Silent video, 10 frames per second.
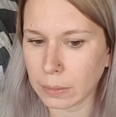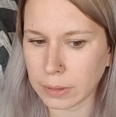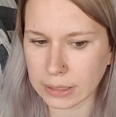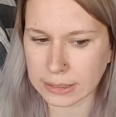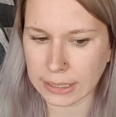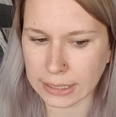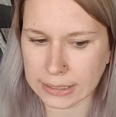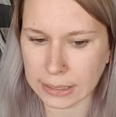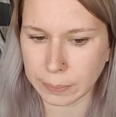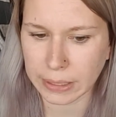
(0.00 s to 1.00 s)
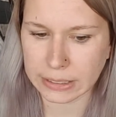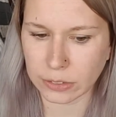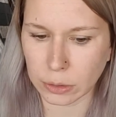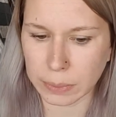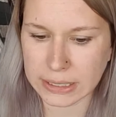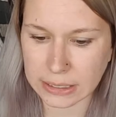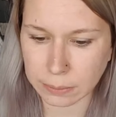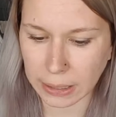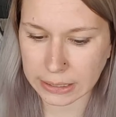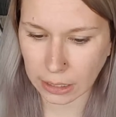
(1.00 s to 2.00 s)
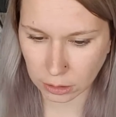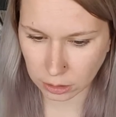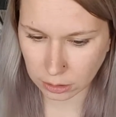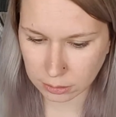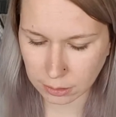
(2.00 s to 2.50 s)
because, like I said in my last video, my daughter